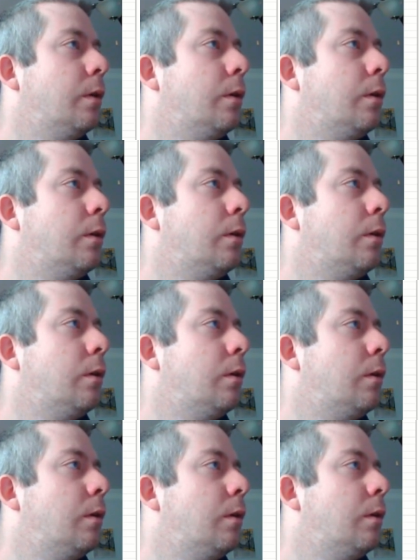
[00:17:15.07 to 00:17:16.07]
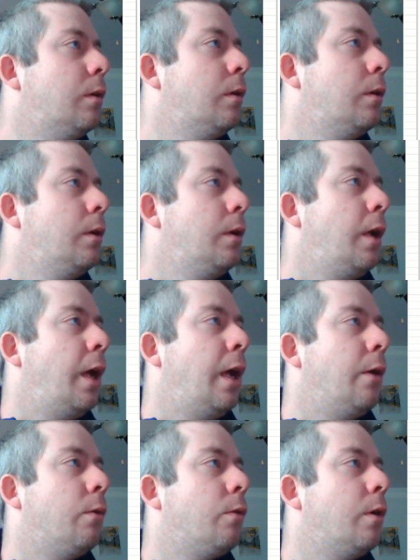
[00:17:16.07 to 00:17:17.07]

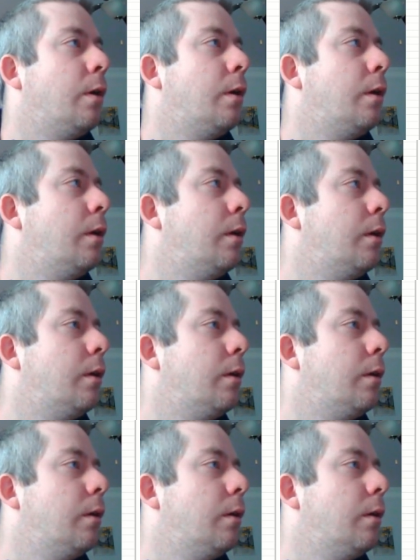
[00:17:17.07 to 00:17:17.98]
(no one is talking)